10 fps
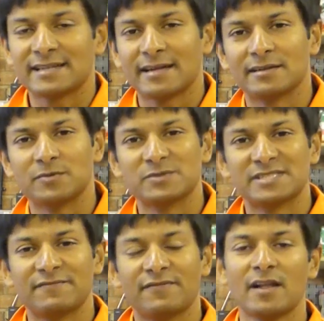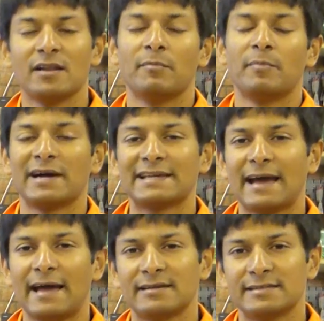standard was developed by
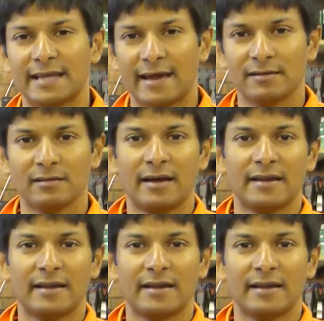Cannondale,